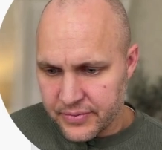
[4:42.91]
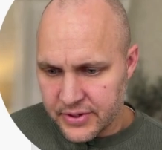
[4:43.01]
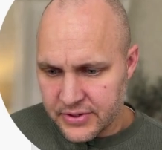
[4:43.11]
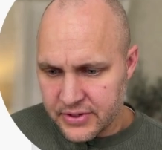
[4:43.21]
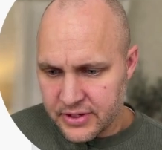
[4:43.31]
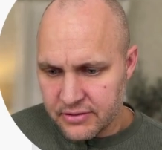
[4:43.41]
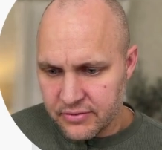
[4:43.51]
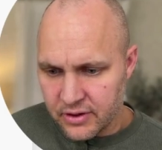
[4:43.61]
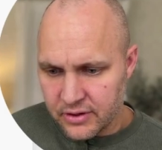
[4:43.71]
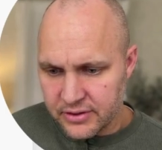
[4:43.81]
this
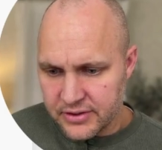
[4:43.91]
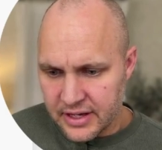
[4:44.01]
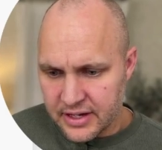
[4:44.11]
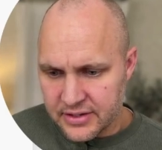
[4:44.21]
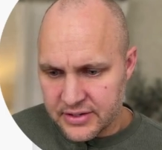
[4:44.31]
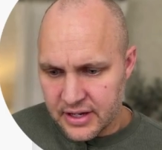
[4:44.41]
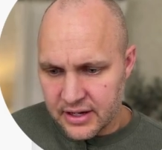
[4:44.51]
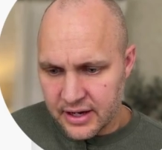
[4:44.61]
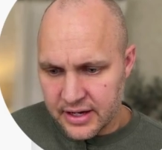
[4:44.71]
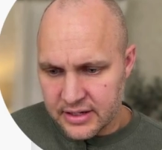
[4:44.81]
default data set
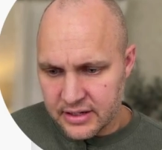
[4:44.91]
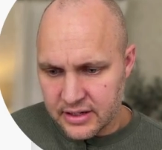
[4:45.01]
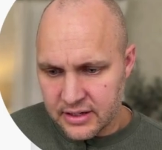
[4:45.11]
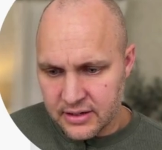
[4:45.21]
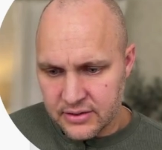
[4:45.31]
ID.